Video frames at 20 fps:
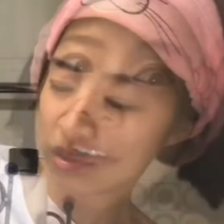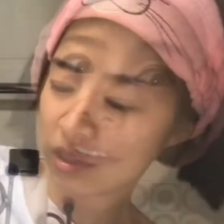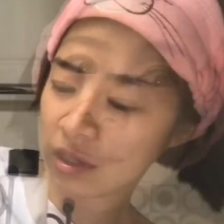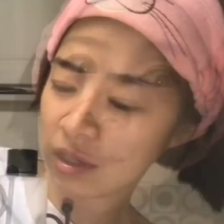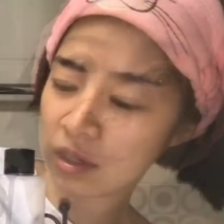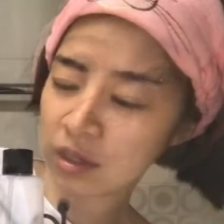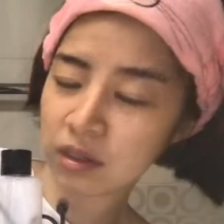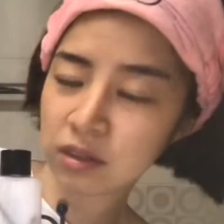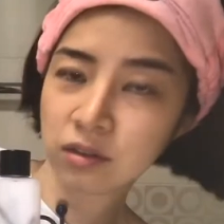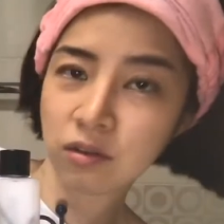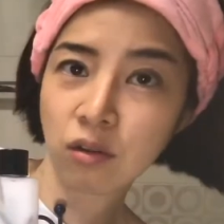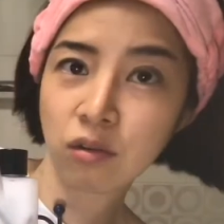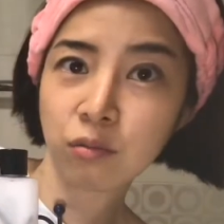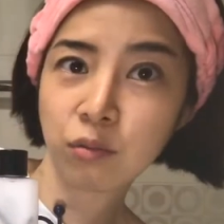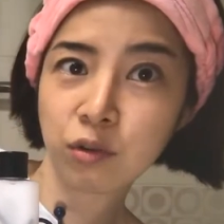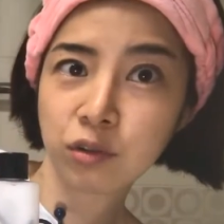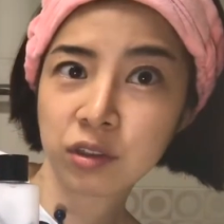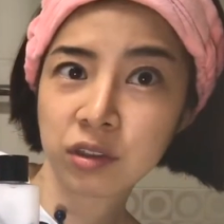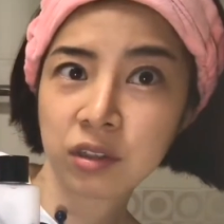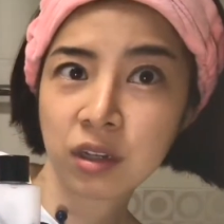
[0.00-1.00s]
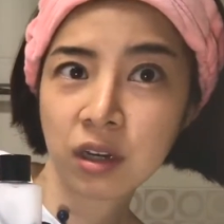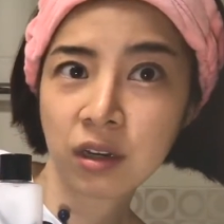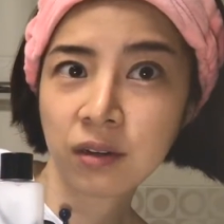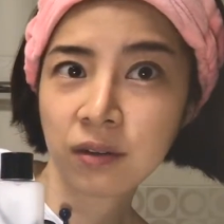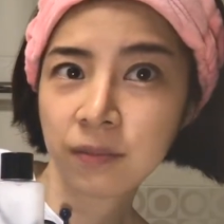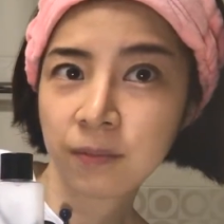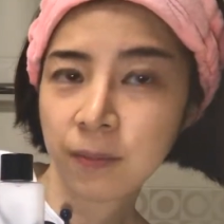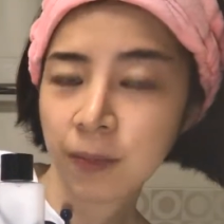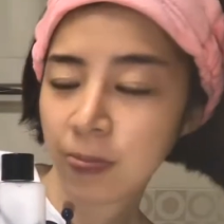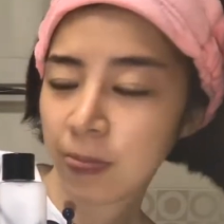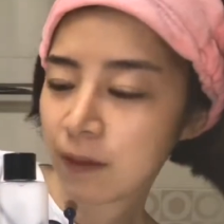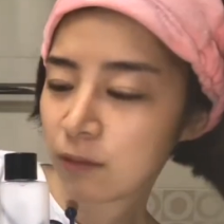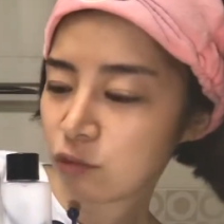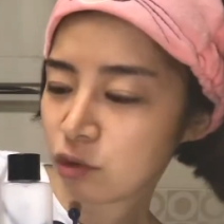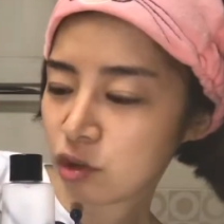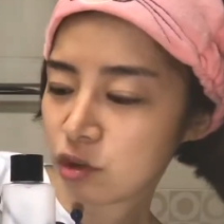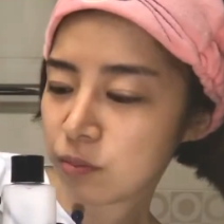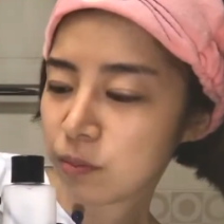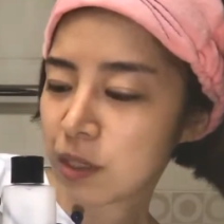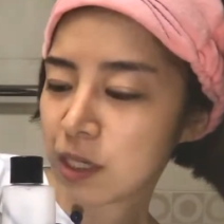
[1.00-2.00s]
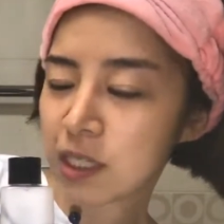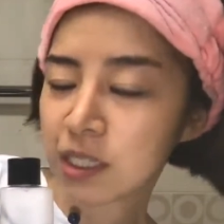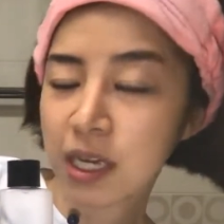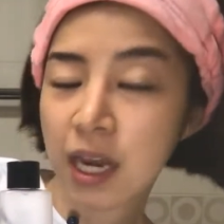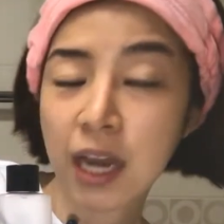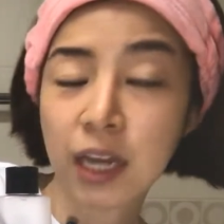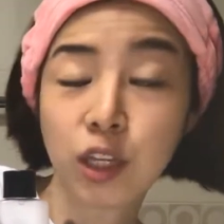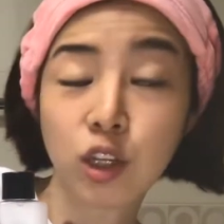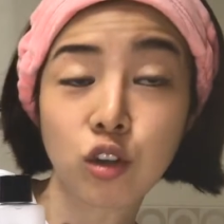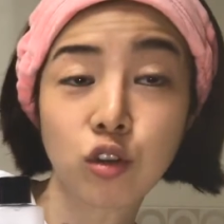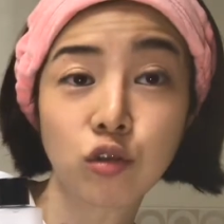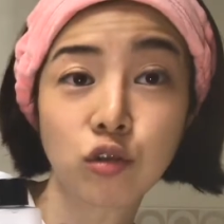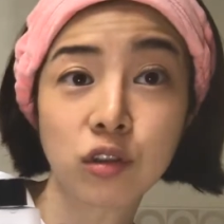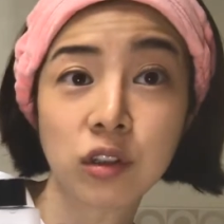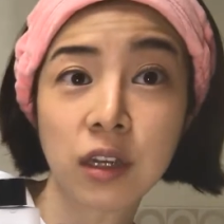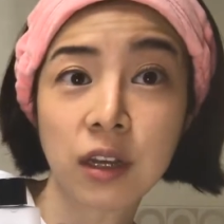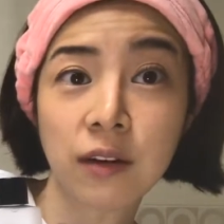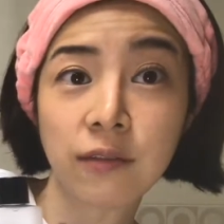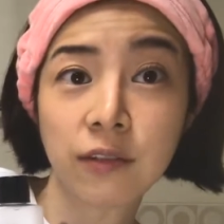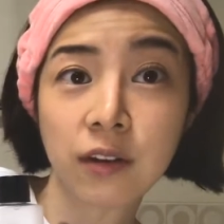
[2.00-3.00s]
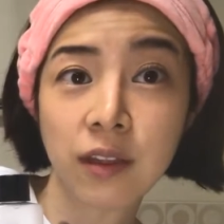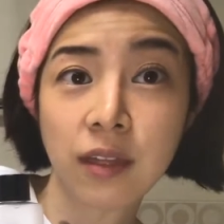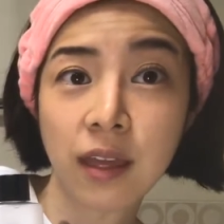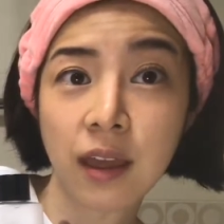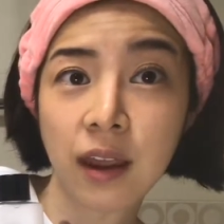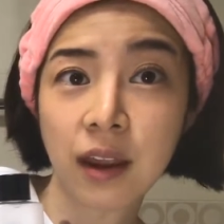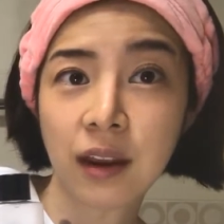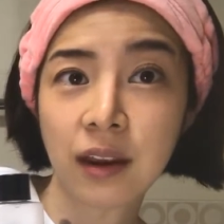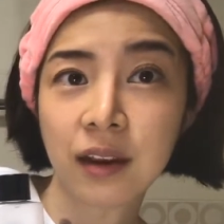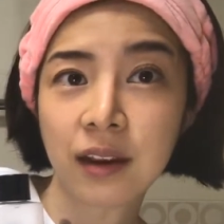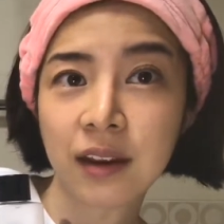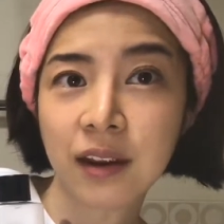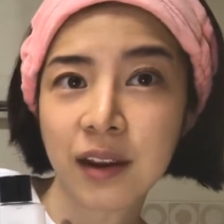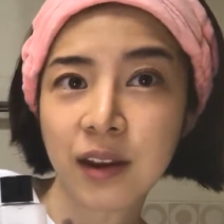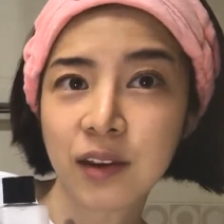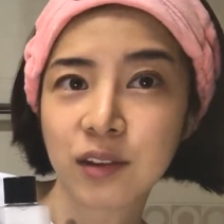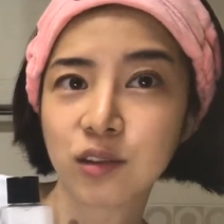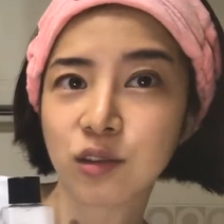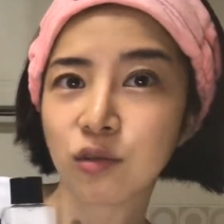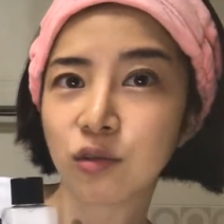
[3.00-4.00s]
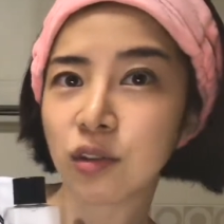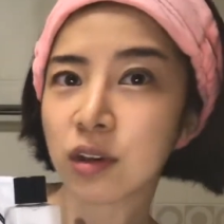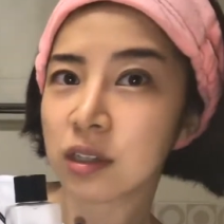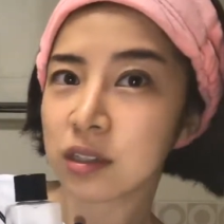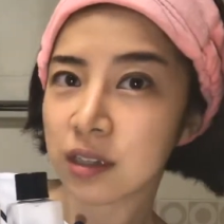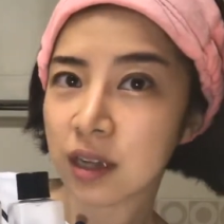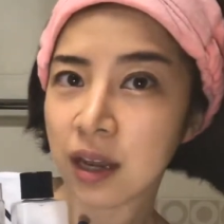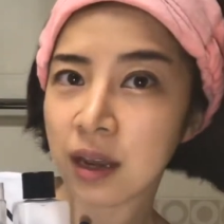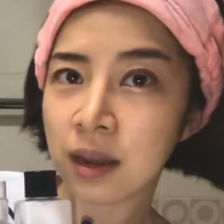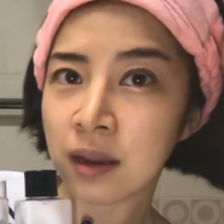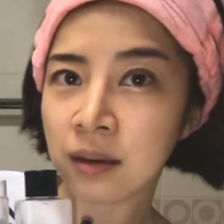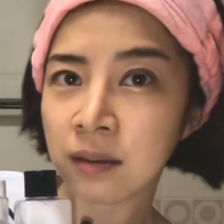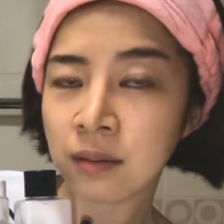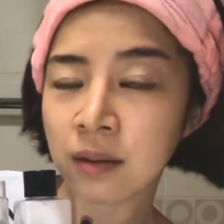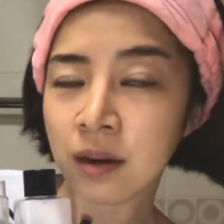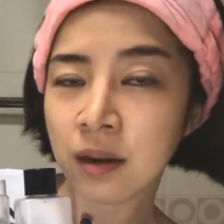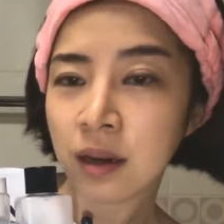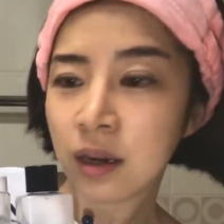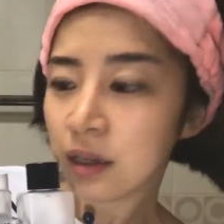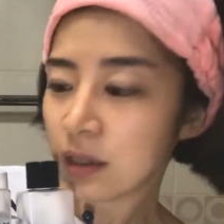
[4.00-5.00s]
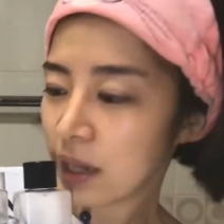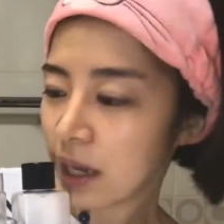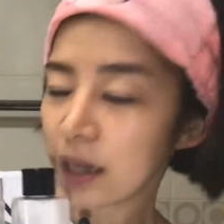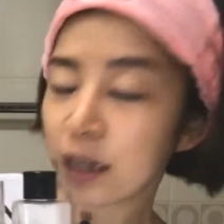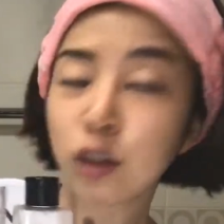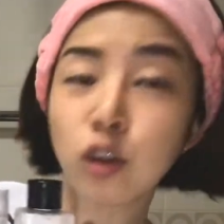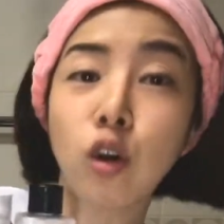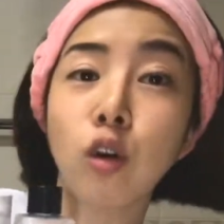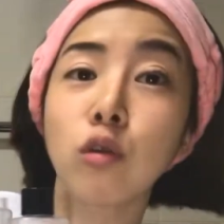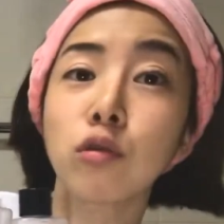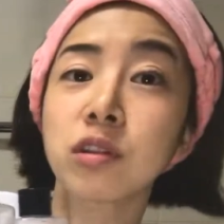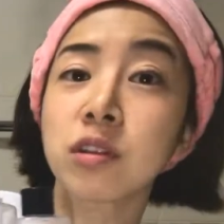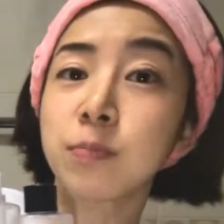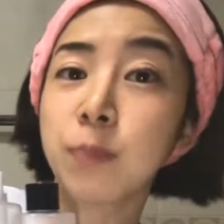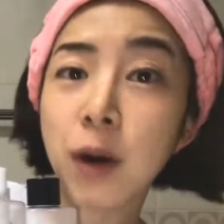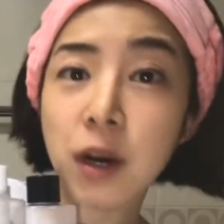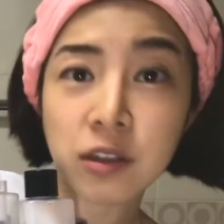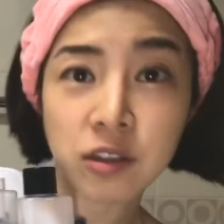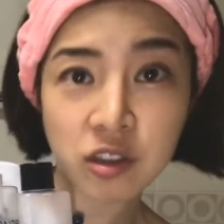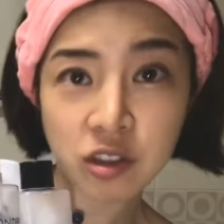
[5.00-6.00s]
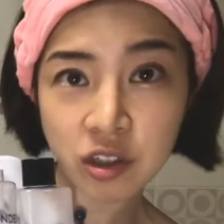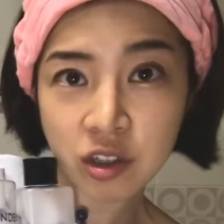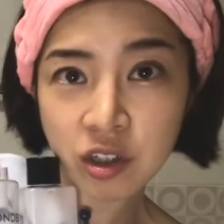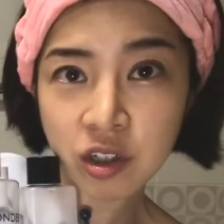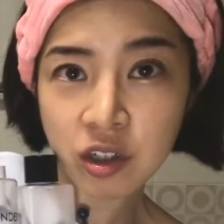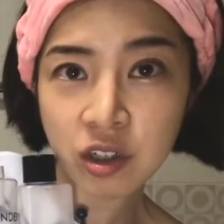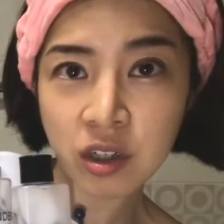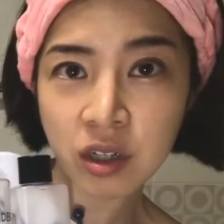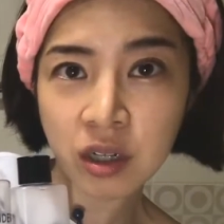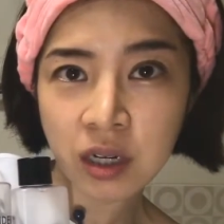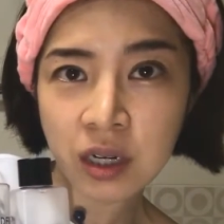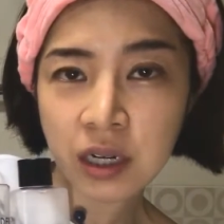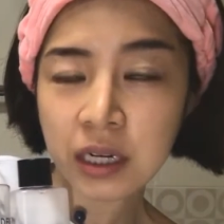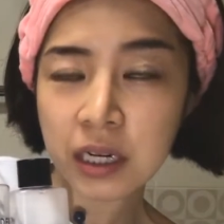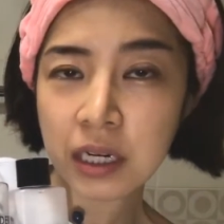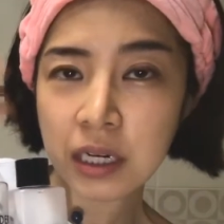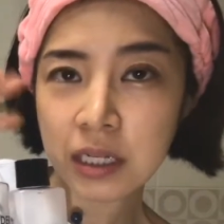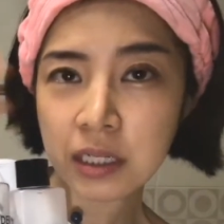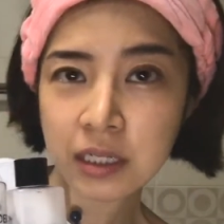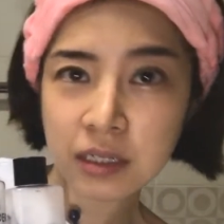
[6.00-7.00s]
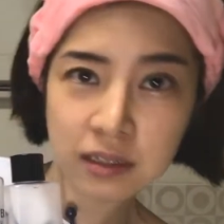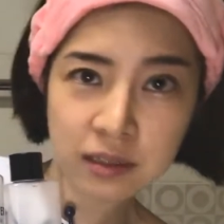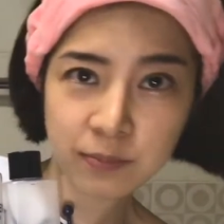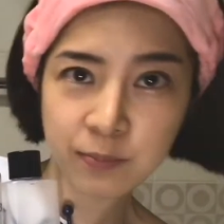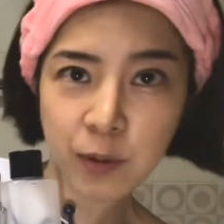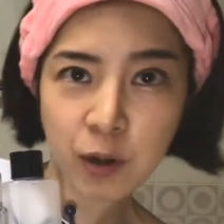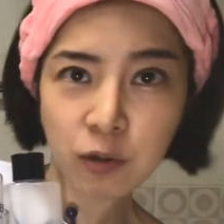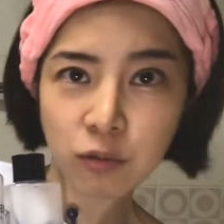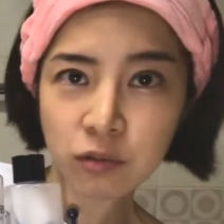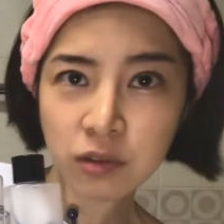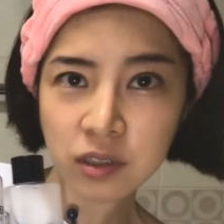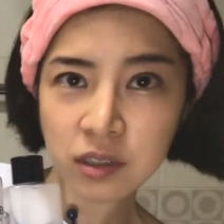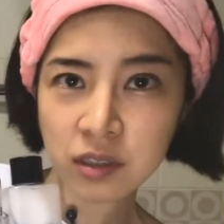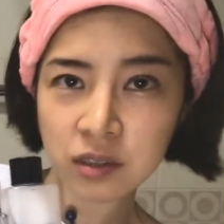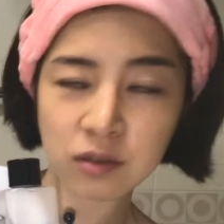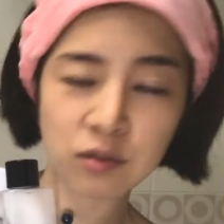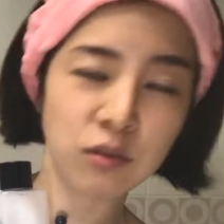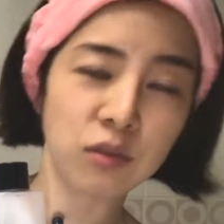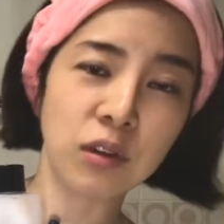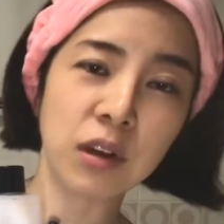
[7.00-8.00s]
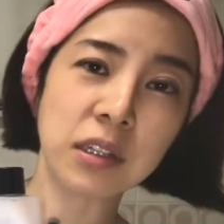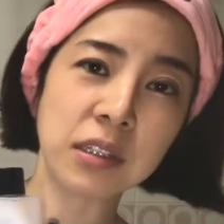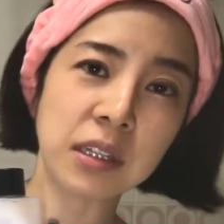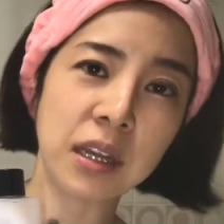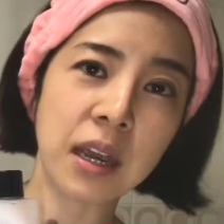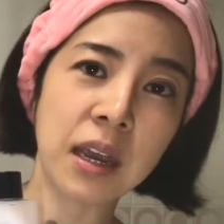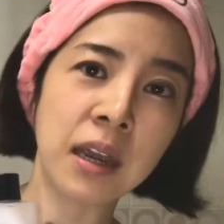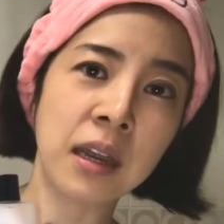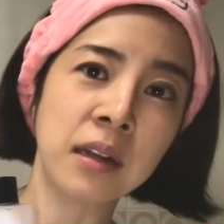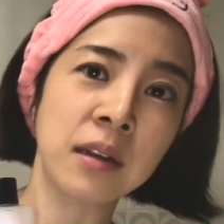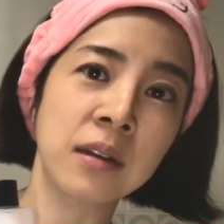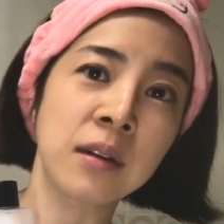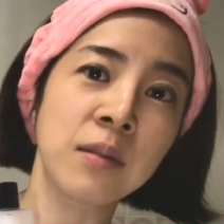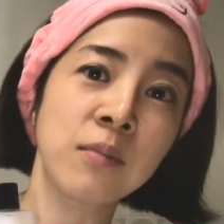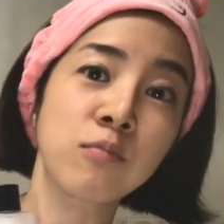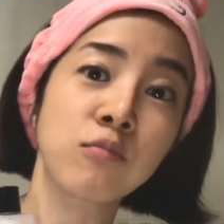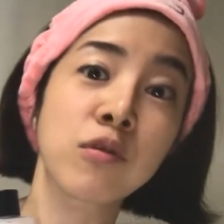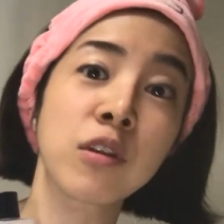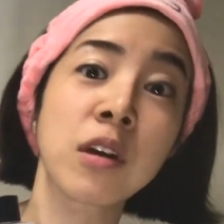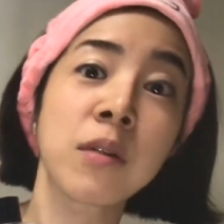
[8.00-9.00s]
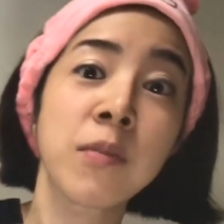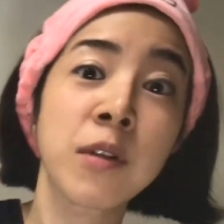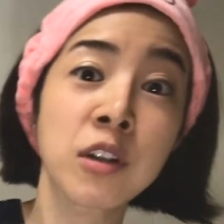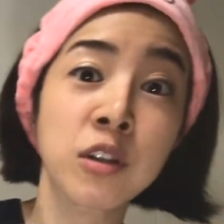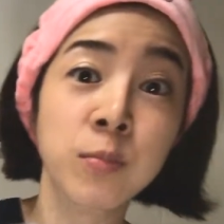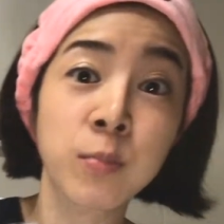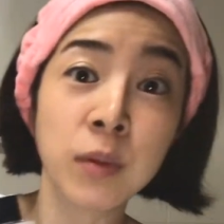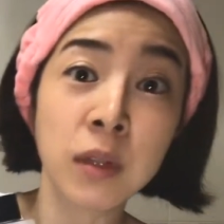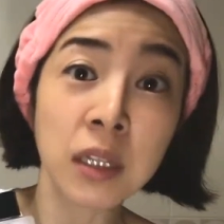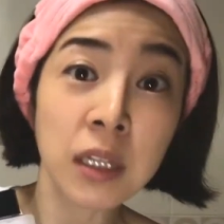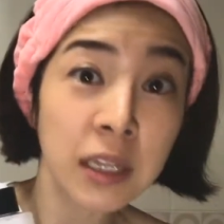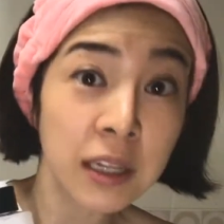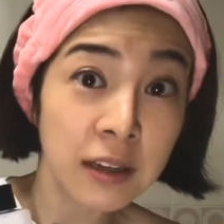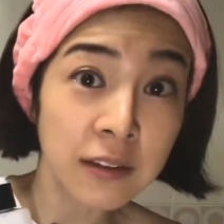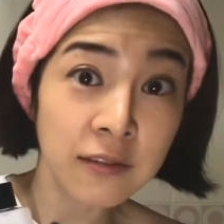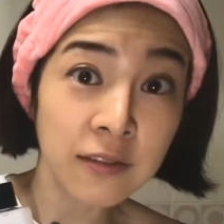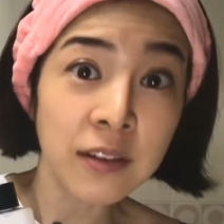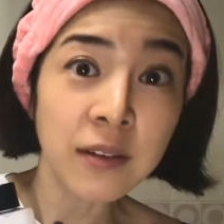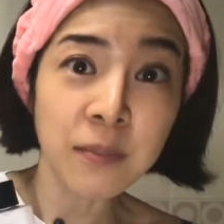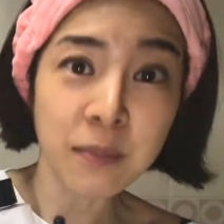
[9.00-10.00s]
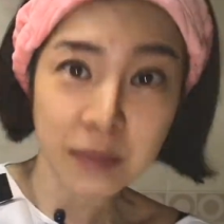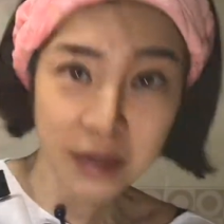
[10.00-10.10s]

See, it's almost done, which means I use everything. So you guys can, like, no sponsor in this post, so you guys can pretty much believe.